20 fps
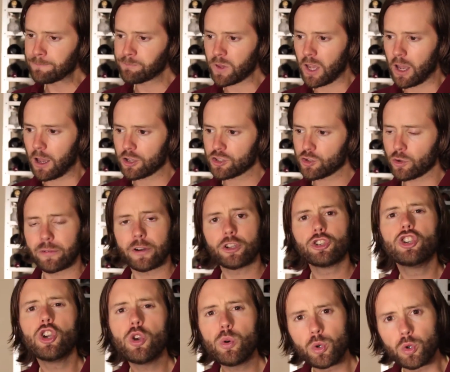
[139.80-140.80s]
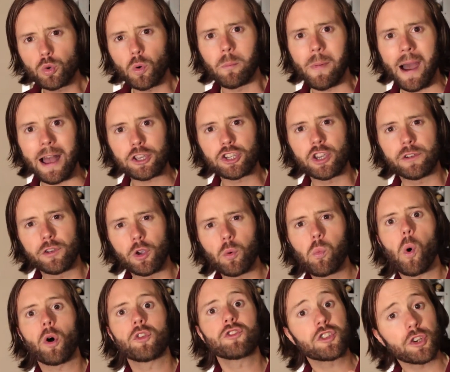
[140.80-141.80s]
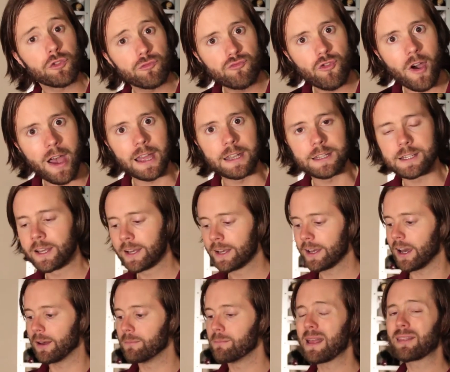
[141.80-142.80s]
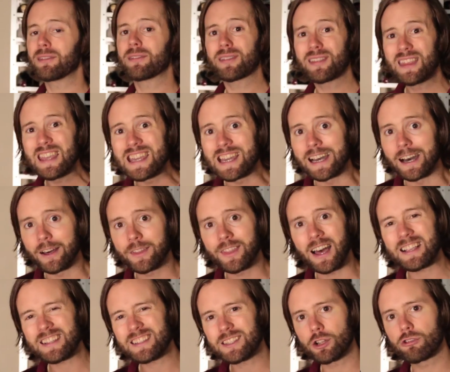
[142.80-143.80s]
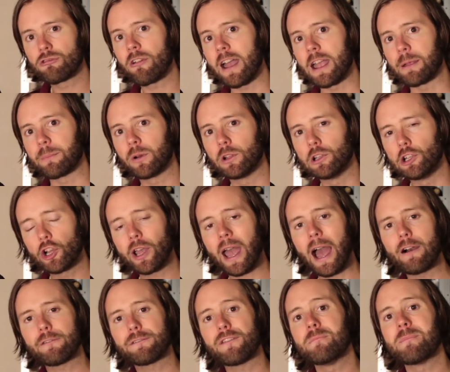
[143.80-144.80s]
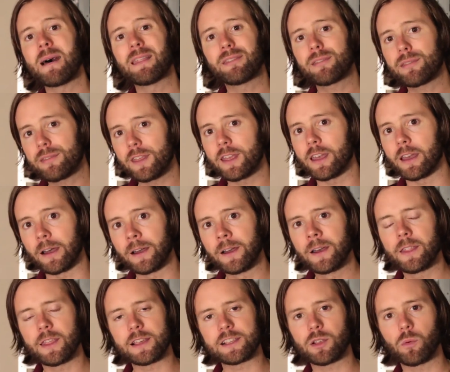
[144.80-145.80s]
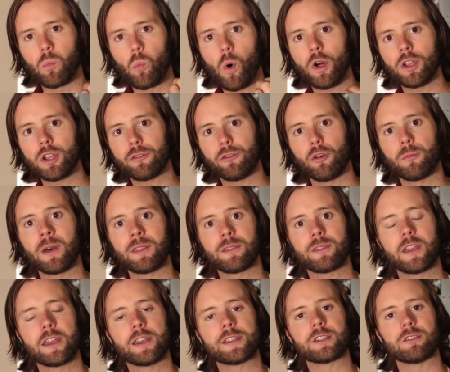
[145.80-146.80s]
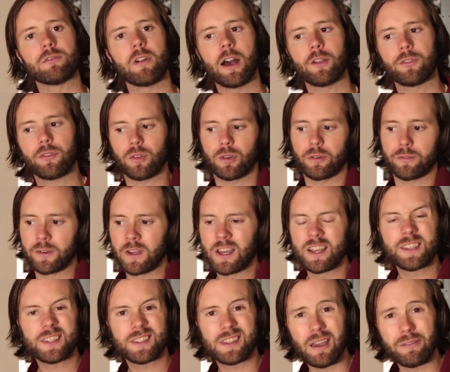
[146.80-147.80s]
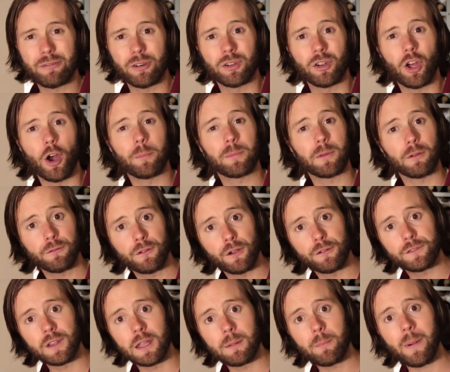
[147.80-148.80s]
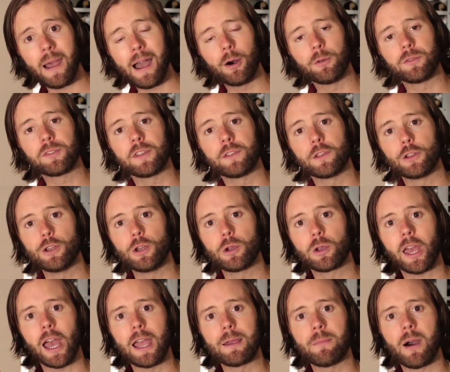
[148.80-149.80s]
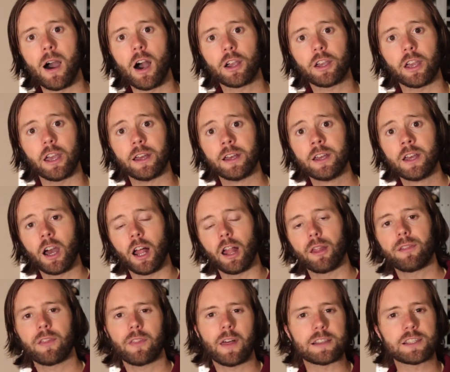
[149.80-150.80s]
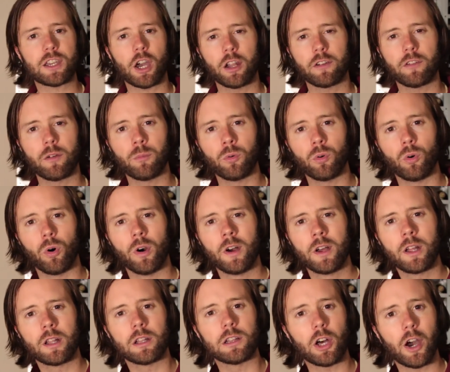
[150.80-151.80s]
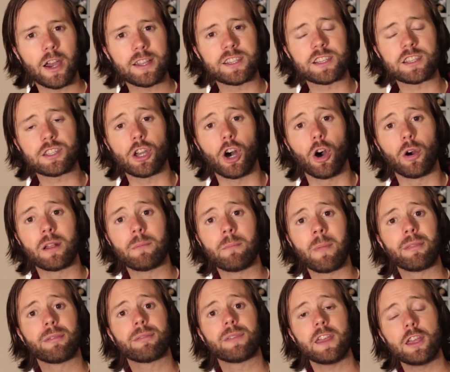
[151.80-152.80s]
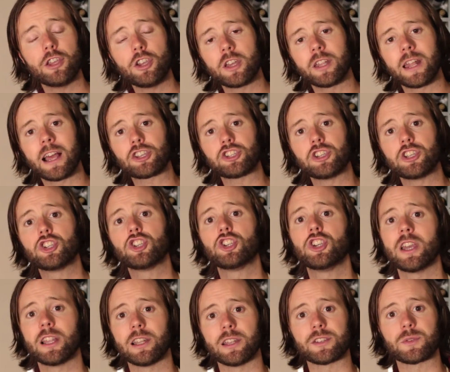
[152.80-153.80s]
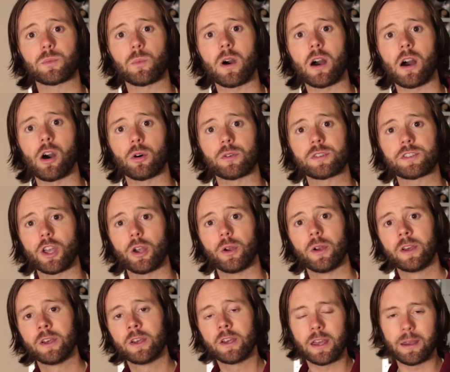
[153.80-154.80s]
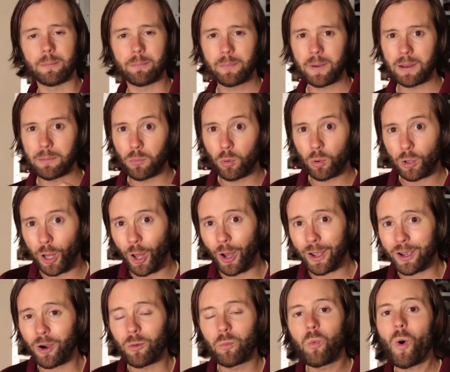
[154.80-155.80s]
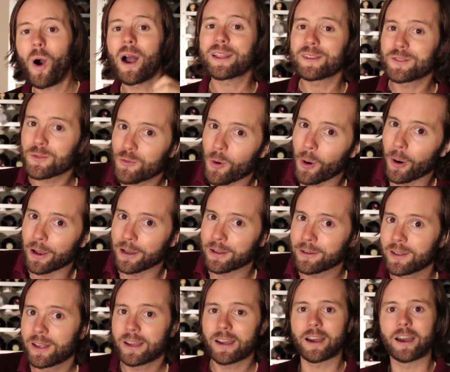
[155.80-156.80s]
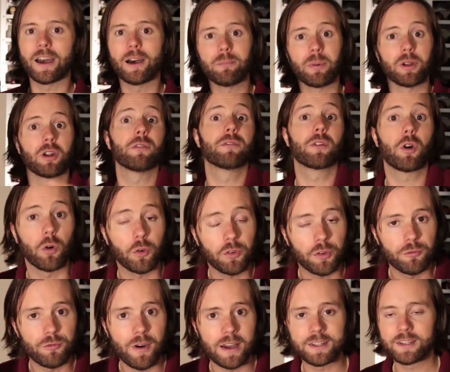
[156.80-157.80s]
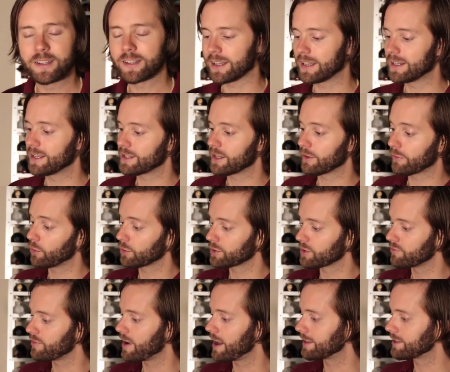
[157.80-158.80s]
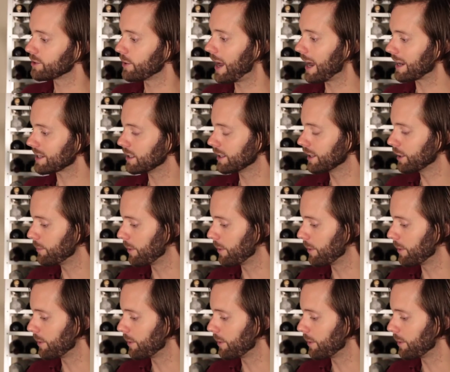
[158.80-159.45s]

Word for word: Uh, sort of unusual match if you want a red, a Mencía, that's the grape. Look out for Mencía. There's some wonderful Mencías around sort of seven up to fifteen pounds in the U K market. I think that's kind of a more lighter style, and in Mencía you can actually chill as well, so a bit more like a white wine, uh, but of course a red, it is of course a red, so it acts a little